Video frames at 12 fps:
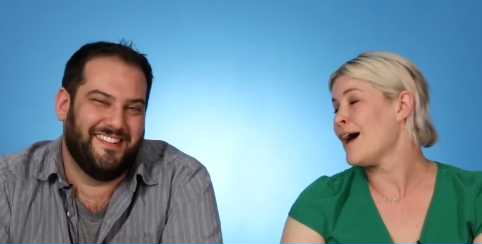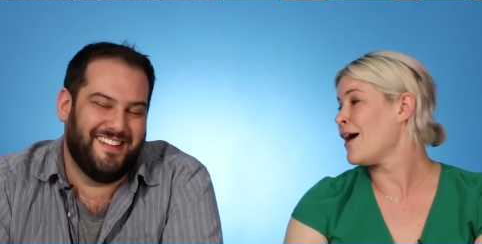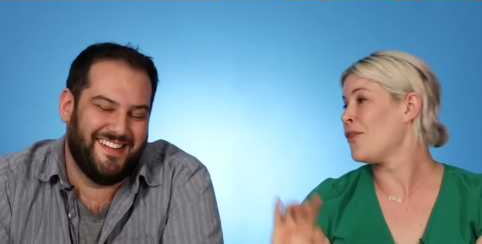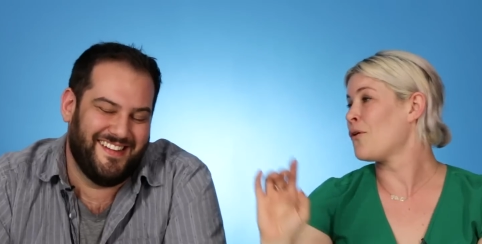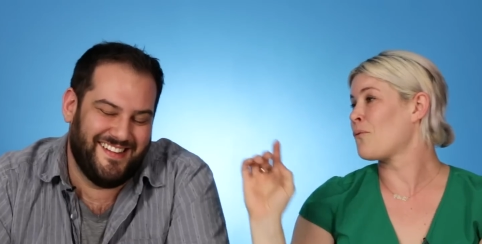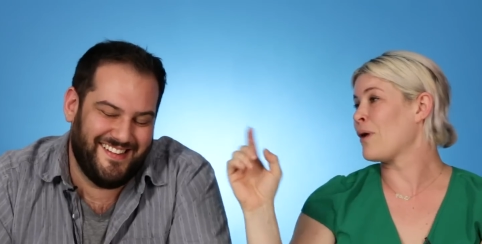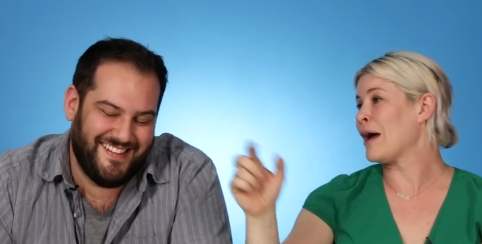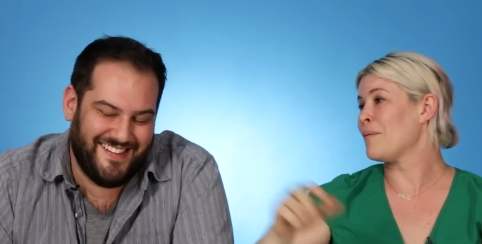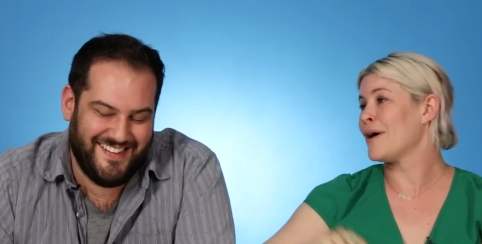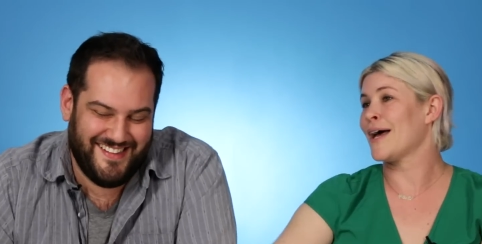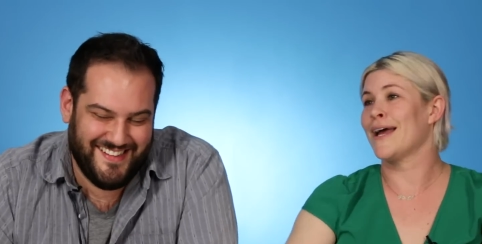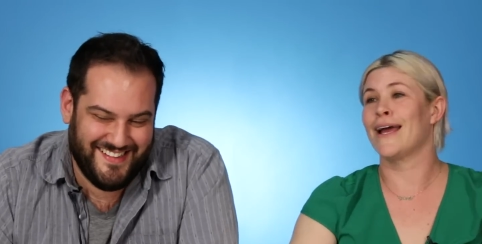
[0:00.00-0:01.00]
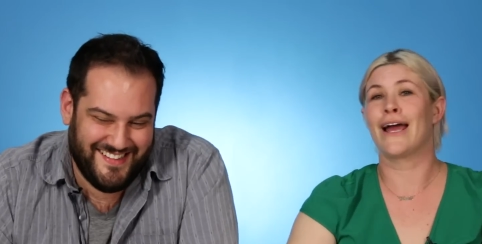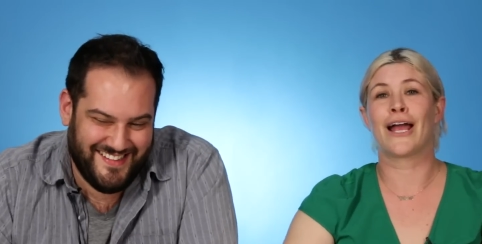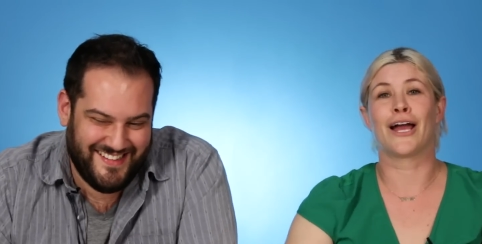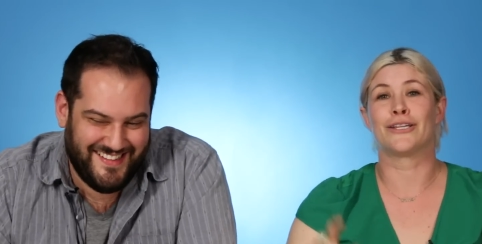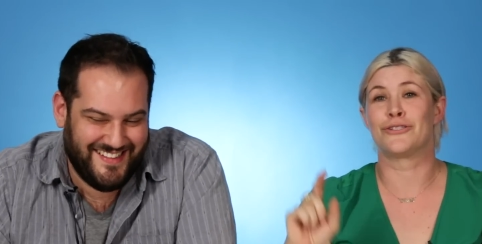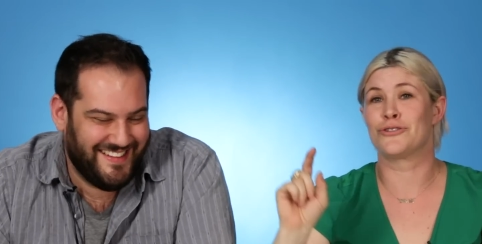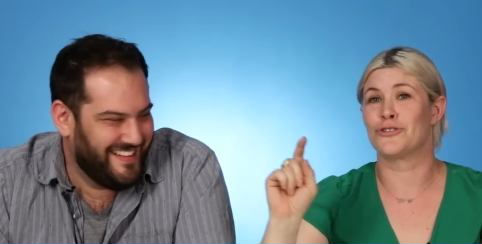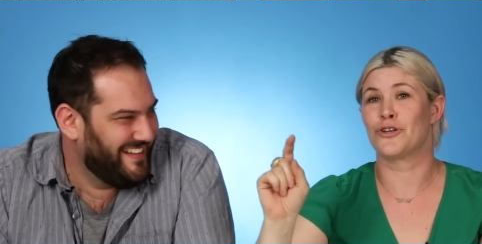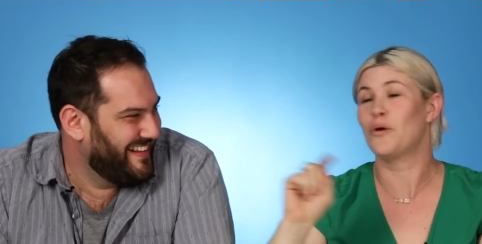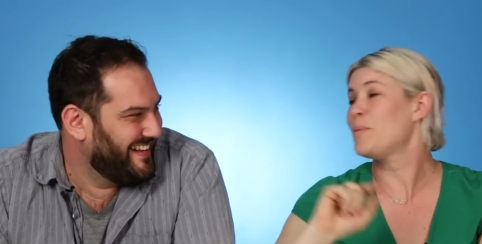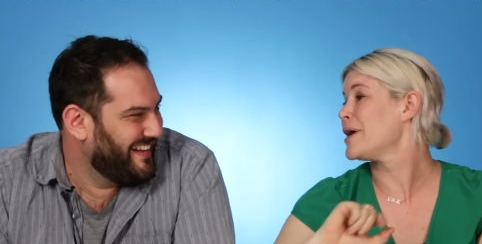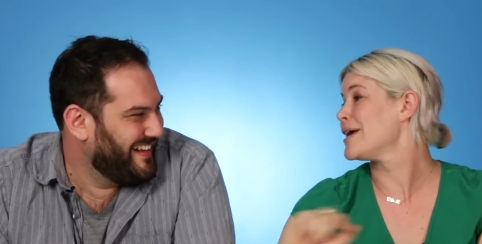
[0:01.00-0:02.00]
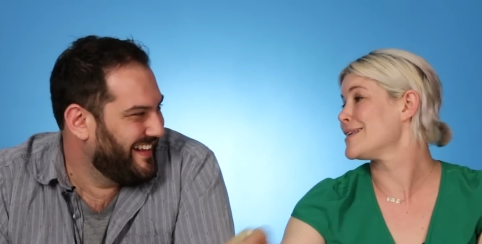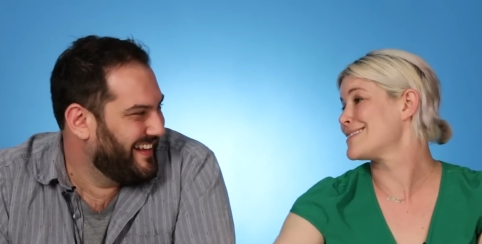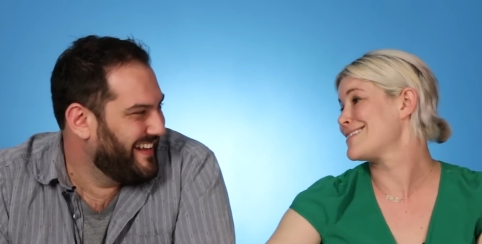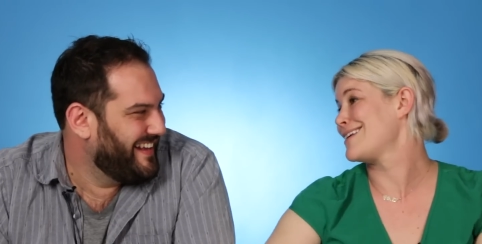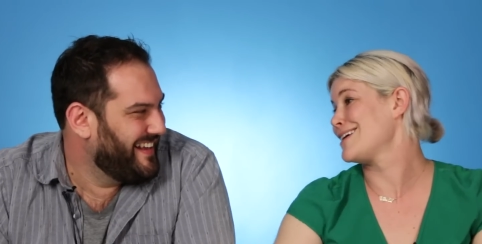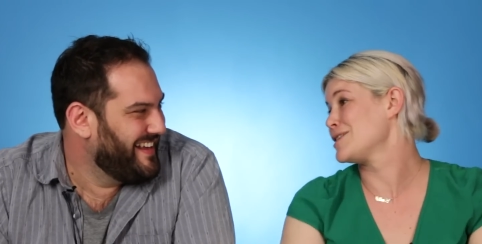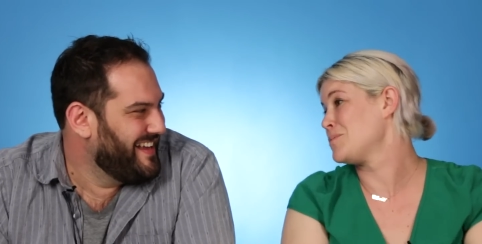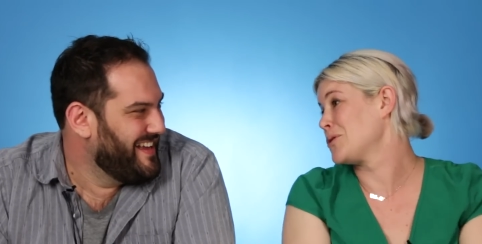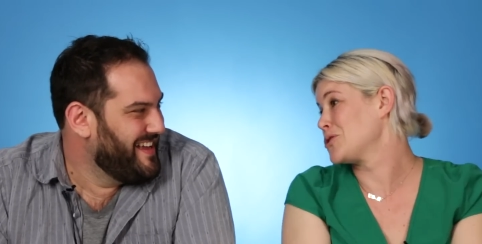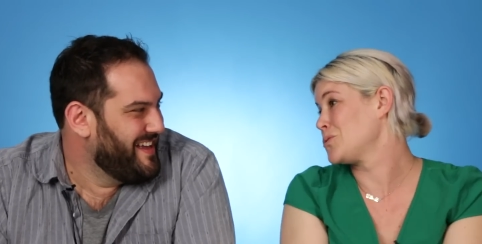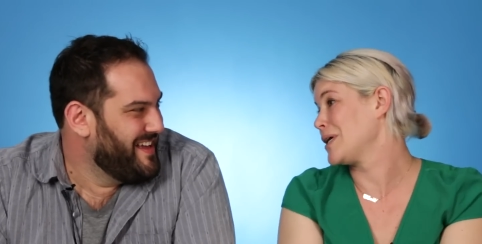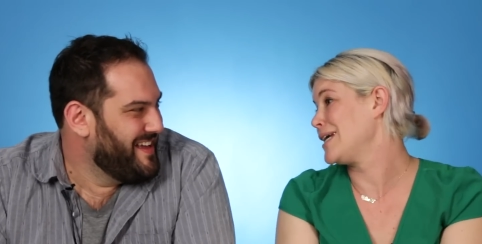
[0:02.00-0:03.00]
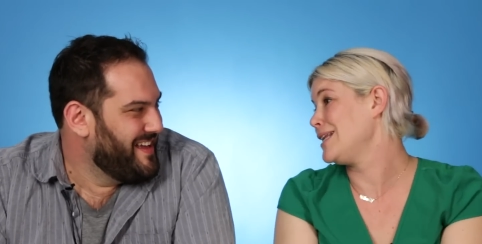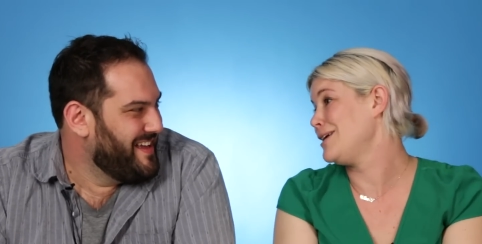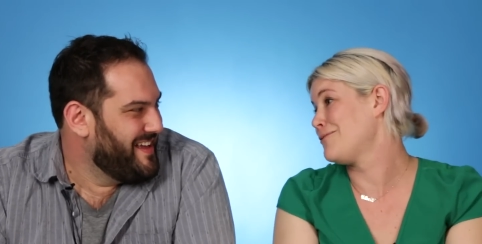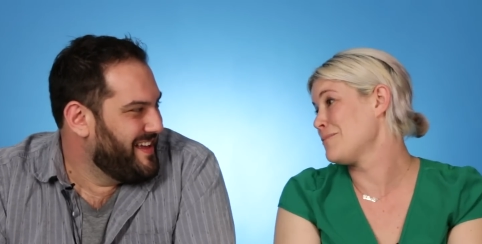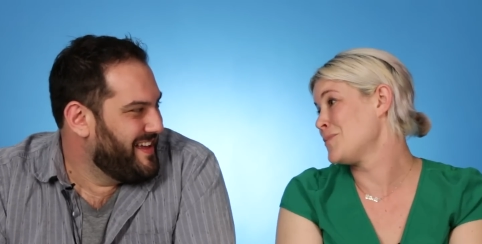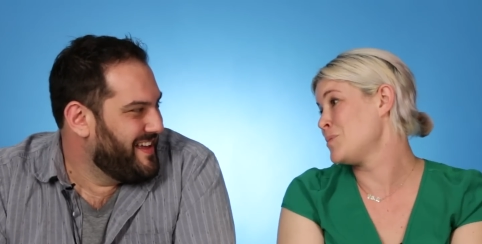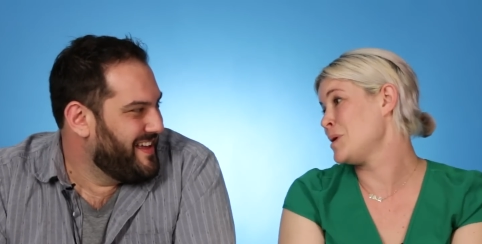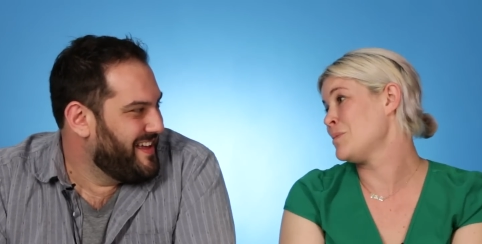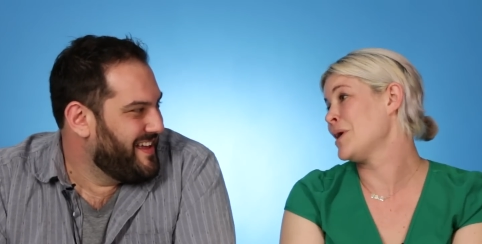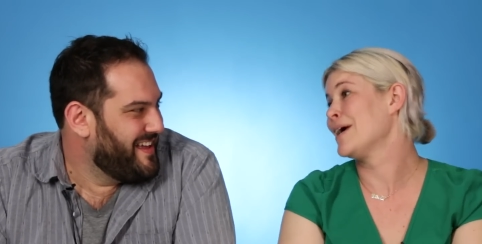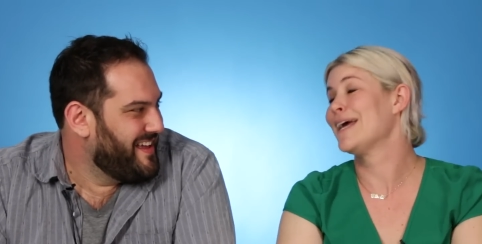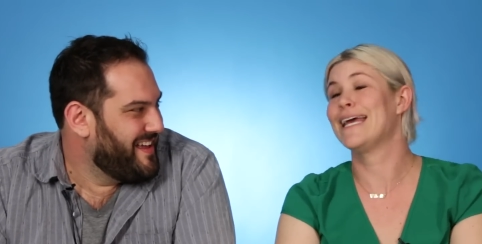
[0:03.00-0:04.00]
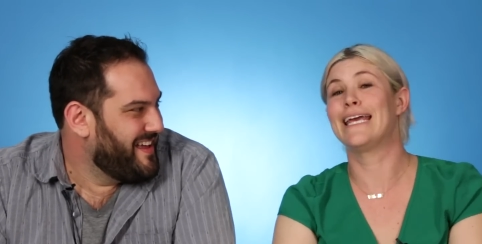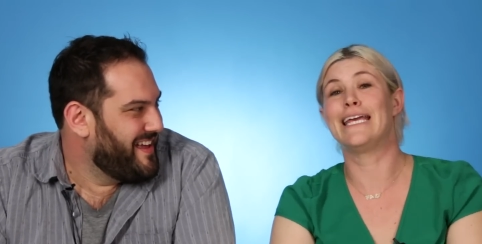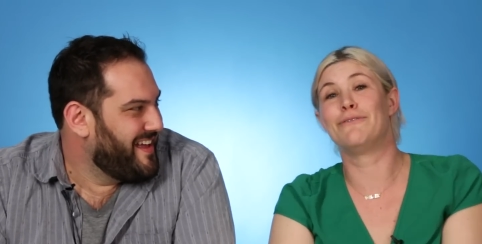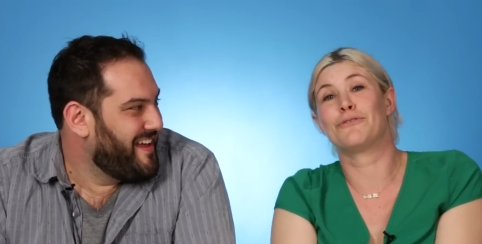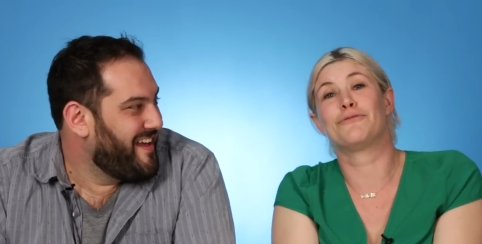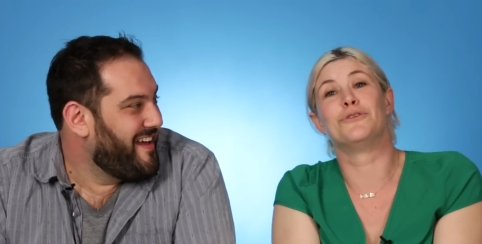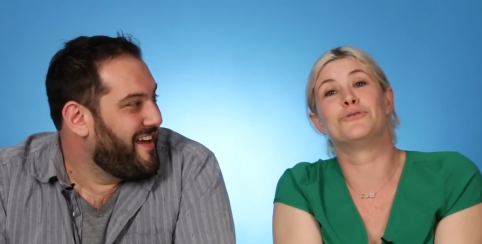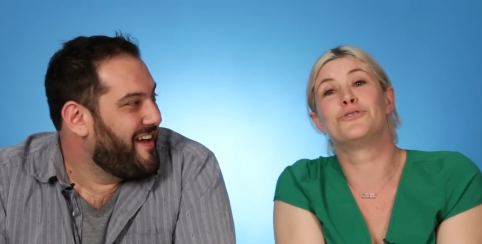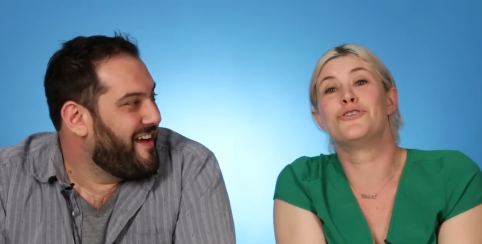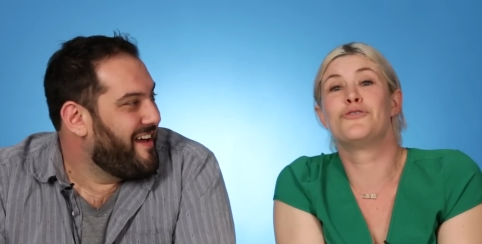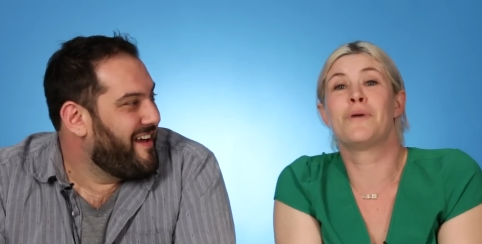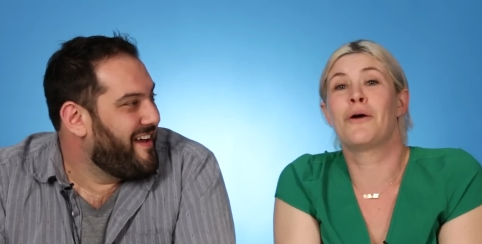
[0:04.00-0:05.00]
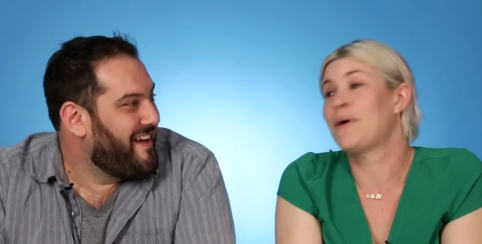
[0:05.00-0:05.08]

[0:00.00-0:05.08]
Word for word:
Speaker 1: And the rabbi got so pissed that I spoke Swahili from the Bima, he refused to do my